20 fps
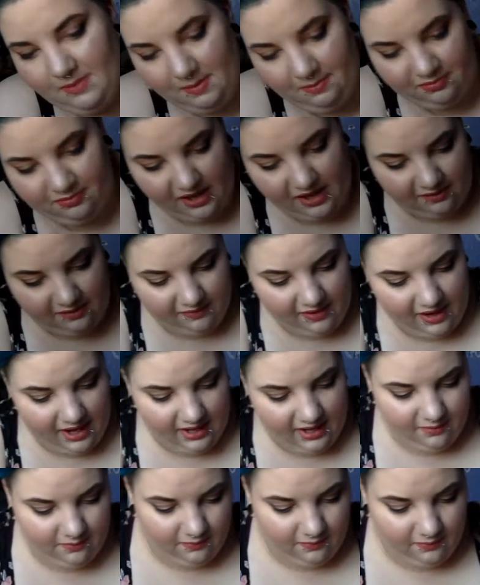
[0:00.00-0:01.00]
to be brick
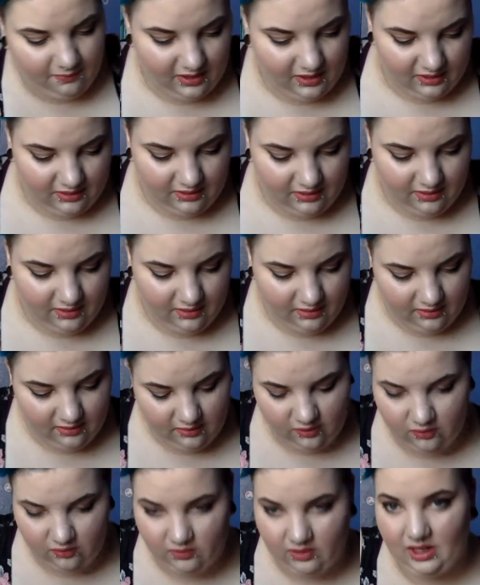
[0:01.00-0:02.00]
red with
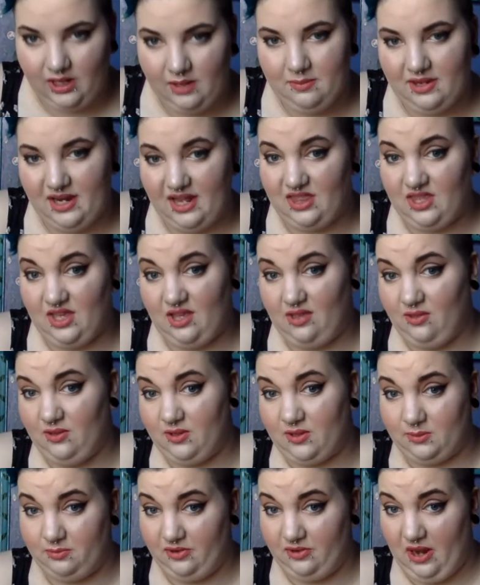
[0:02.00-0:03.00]
green, but I think it
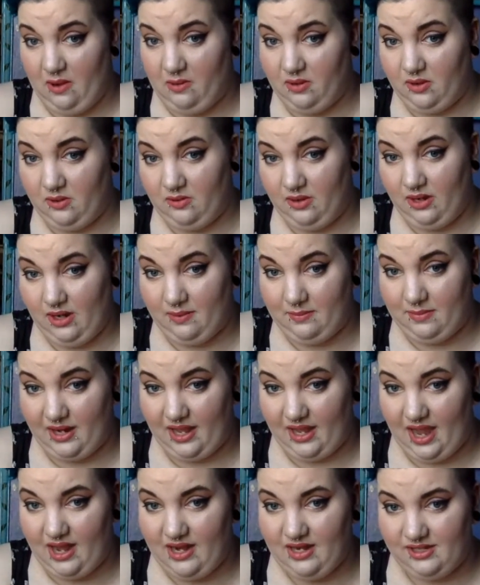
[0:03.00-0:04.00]
looks brown and green, but I
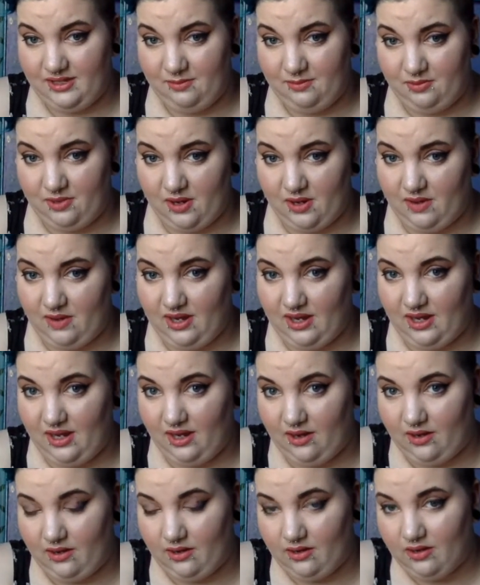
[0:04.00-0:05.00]
kind of see brick red
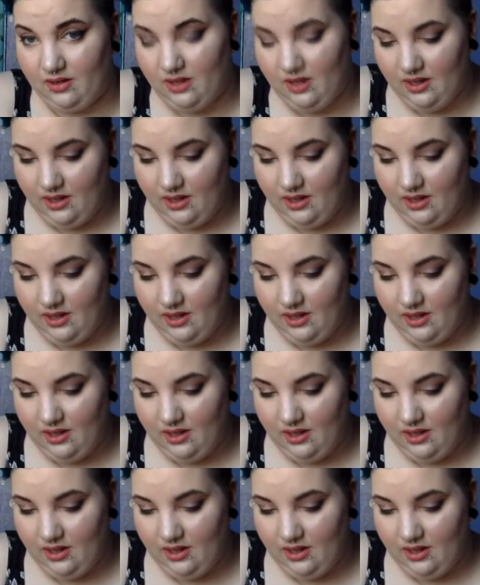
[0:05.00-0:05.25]
here.